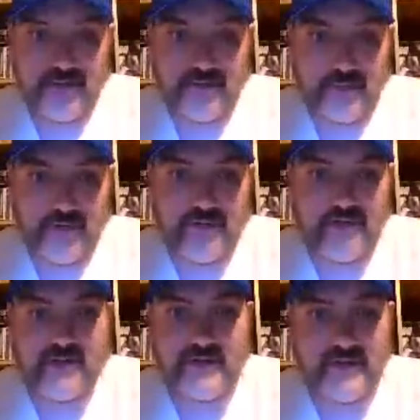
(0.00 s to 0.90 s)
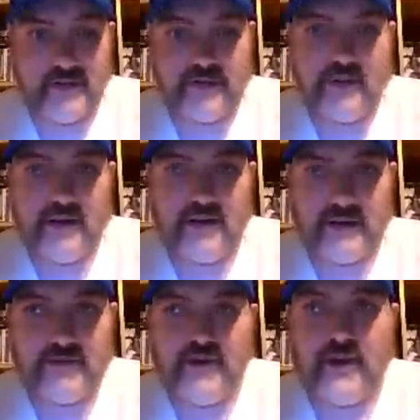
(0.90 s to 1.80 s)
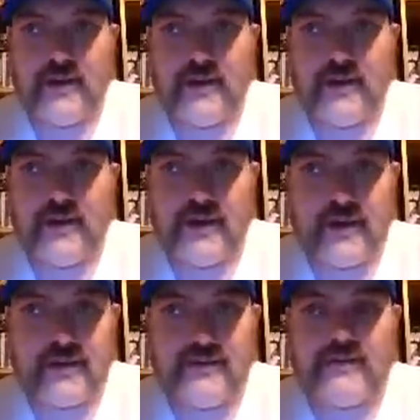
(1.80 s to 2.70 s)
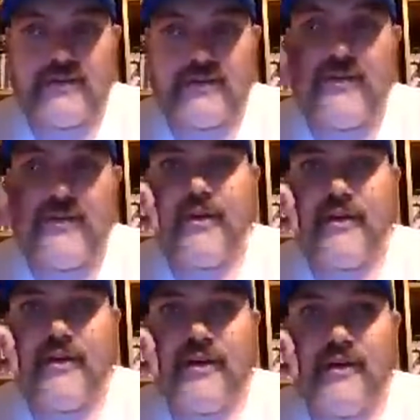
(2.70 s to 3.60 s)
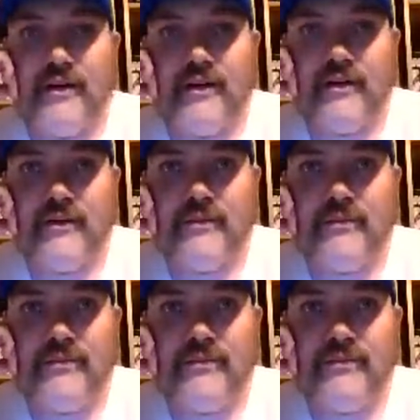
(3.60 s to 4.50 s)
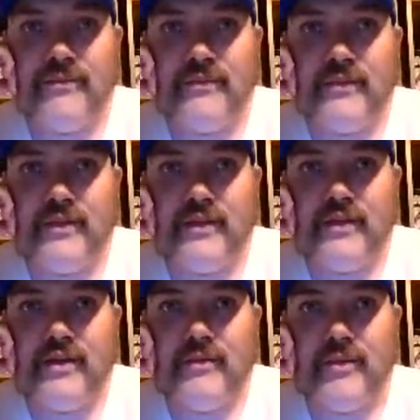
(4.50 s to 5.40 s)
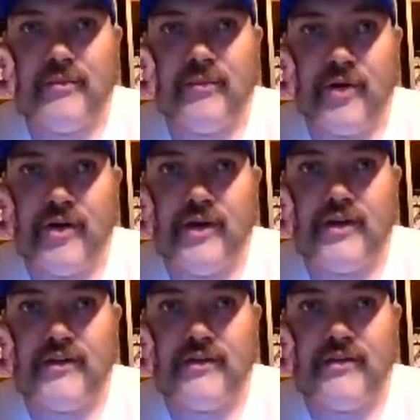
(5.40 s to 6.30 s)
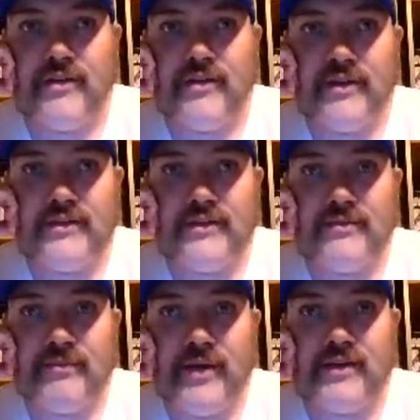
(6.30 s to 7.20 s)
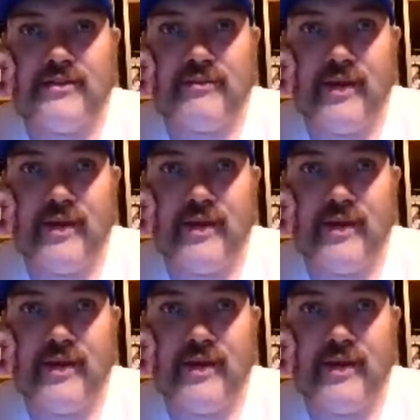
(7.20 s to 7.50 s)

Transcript: privilege and everything. That's fine, like I said. Oh, but Bret, his best match